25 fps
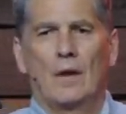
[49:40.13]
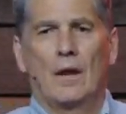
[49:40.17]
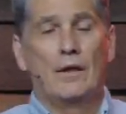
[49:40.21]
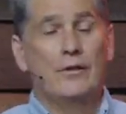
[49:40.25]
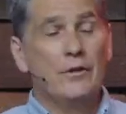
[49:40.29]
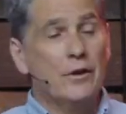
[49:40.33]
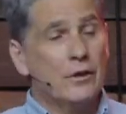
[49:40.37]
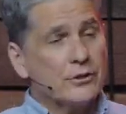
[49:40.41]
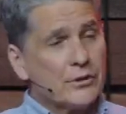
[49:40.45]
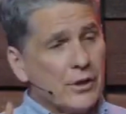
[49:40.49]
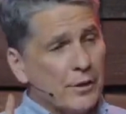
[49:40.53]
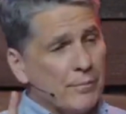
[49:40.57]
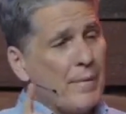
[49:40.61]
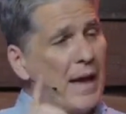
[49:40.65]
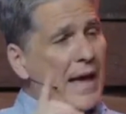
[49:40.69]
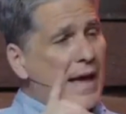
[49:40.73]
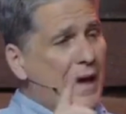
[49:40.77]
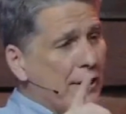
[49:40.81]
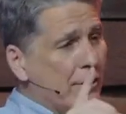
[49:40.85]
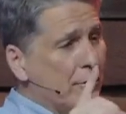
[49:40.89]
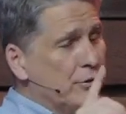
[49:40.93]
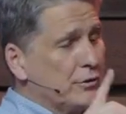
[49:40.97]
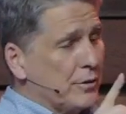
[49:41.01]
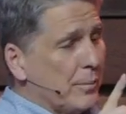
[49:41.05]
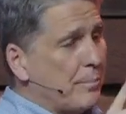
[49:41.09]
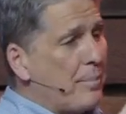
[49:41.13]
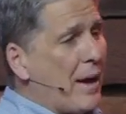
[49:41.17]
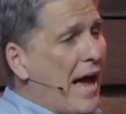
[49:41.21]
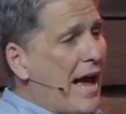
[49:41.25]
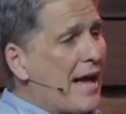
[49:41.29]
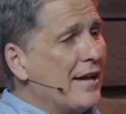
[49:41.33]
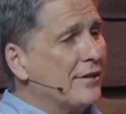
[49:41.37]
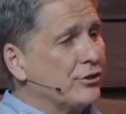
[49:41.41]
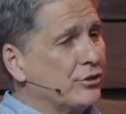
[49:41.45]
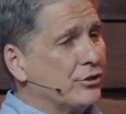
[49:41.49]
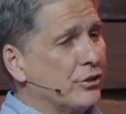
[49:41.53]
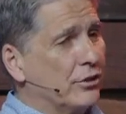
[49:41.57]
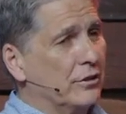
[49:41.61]
And there's a man who's a
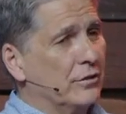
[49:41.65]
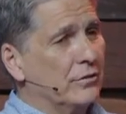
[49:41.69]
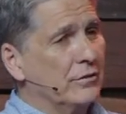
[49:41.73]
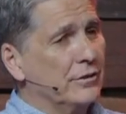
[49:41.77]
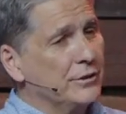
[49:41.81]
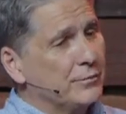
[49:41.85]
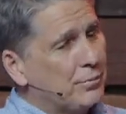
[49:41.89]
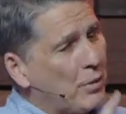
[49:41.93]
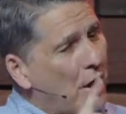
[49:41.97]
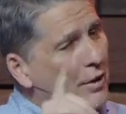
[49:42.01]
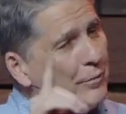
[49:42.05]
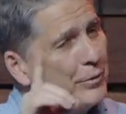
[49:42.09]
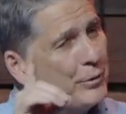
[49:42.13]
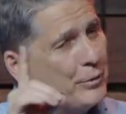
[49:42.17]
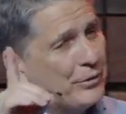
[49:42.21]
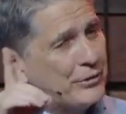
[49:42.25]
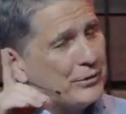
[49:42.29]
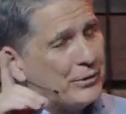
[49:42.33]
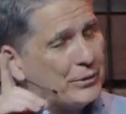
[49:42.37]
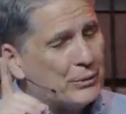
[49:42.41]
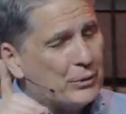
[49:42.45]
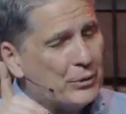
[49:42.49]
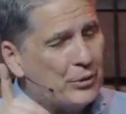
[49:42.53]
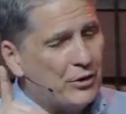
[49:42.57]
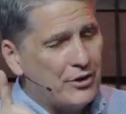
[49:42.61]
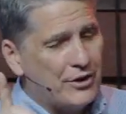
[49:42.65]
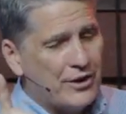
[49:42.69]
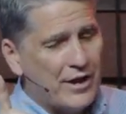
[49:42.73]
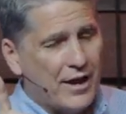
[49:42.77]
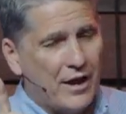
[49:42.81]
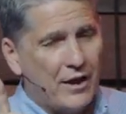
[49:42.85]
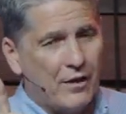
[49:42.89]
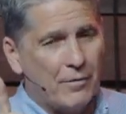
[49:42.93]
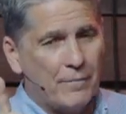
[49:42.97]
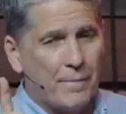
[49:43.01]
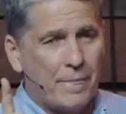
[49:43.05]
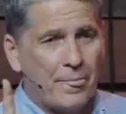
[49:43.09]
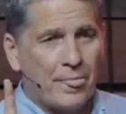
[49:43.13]
pastor, he's probably with the Lord
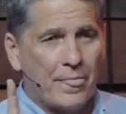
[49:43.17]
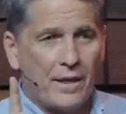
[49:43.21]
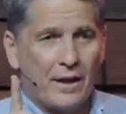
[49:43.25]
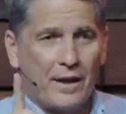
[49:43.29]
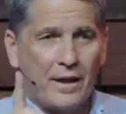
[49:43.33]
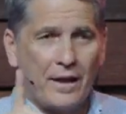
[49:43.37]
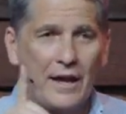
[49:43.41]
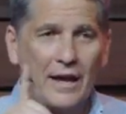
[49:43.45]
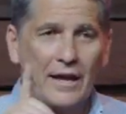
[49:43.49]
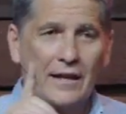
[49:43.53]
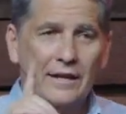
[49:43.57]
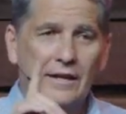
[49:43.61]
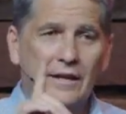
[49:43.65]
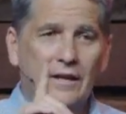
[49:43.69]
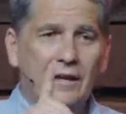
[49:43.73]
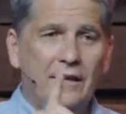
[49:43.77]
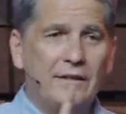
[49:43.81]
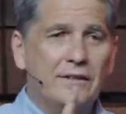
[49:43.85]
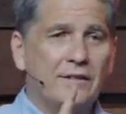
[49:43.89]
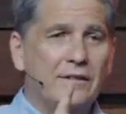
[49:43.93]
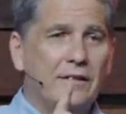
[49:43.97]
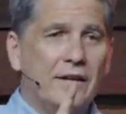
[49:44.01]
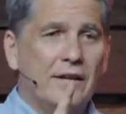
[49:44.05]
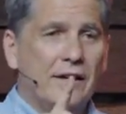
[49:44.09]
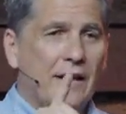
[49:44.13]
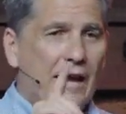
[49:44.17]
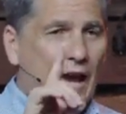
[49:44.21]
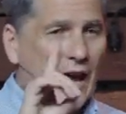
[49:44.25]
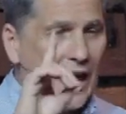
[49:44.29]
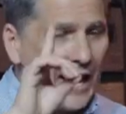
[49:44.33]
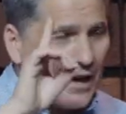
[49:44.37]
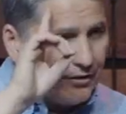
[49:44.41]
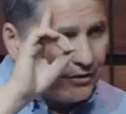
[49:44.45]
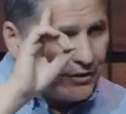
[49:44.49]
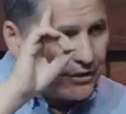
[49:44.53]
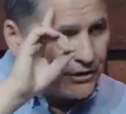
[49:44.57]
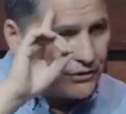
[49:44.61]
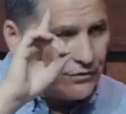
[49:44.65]
now, and he
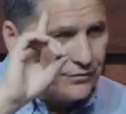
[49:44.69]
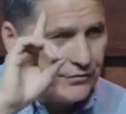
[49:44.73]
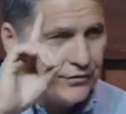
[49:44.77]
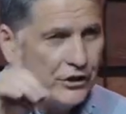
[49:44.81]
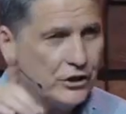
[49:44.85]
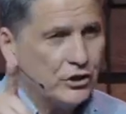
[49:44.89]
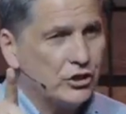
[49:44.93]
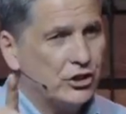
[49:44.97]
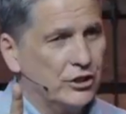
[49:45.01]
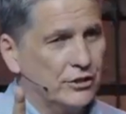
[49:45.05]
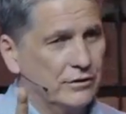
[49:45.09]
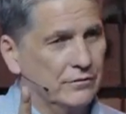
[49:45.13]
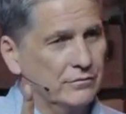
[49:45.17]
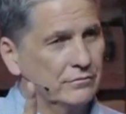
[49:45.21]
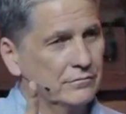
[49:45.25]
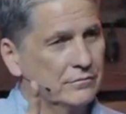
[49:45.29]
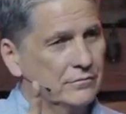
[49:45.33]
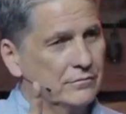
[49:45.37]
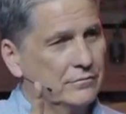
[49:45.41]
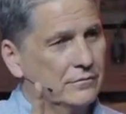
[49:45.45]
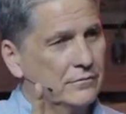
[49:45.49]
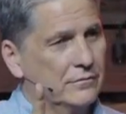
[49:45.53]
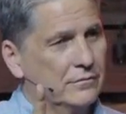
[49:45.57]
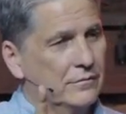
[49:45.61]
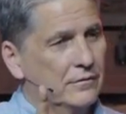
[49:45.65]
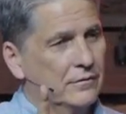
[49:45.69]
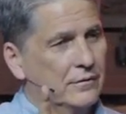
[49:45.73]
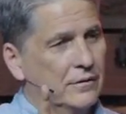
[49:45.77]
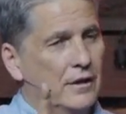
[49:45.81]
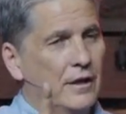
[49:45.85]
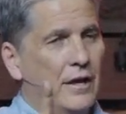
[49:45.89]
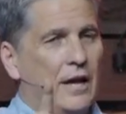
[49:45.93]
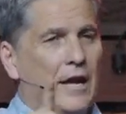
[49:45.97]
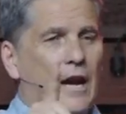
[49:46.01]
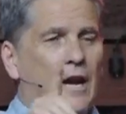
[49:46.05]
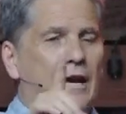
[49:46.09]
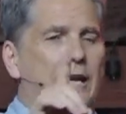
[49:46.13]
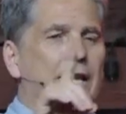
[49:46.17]
had this vision.
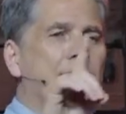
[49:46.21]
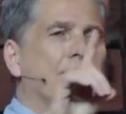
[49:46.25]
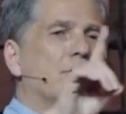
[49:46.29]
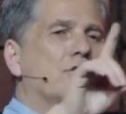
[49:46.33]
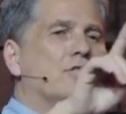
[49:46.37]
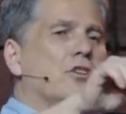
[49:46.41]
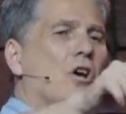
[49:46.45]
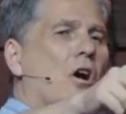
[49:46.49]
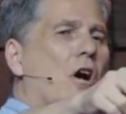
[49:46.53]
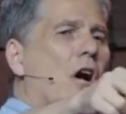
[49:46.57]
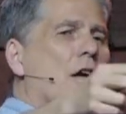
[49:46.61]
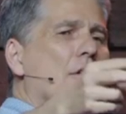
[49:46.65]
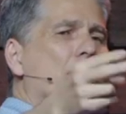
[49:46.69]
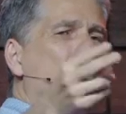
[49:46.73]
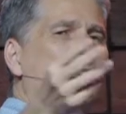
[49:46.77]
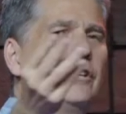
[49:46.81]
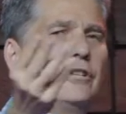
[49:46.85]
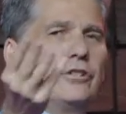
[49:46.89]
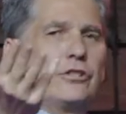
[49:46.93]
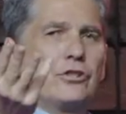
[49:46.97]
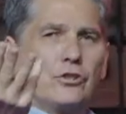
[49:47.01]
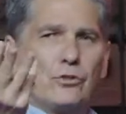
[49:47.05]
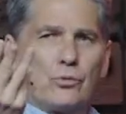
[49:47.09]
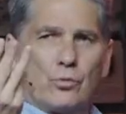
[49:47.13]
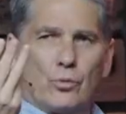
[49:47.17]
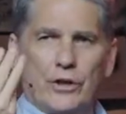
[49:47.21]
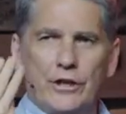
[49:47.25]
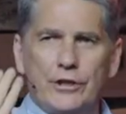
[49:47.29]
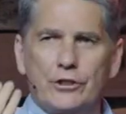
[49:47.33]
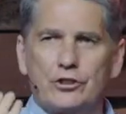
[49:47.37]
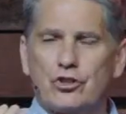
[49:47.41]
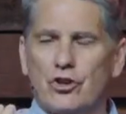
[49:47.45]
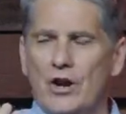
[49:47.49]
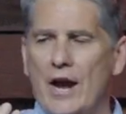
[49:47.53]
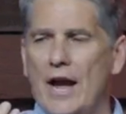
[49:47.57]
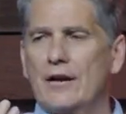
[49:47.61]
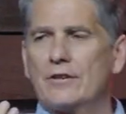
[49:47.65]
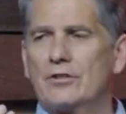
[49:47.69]
And he saw these three
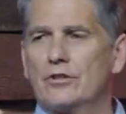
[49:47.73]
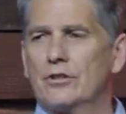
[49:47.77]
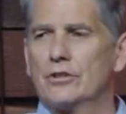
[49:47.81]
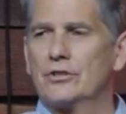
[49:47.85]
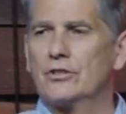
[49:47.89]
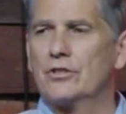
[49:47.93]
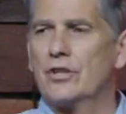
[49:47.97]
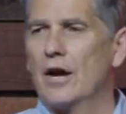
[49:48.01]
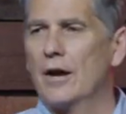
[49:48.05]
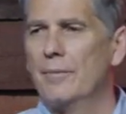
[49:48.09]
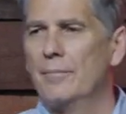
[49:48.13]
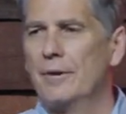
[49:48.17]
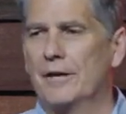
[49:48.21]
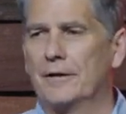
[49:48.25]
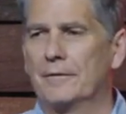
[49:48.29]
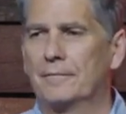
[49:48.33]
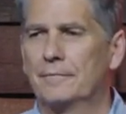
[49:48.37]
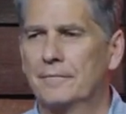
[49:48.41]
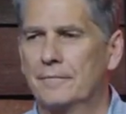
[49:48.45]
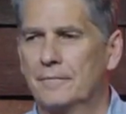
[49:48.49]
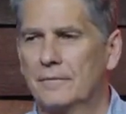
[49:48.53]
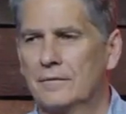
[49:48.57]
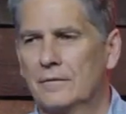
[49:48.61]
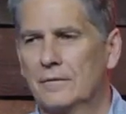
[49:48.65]
tractors coming.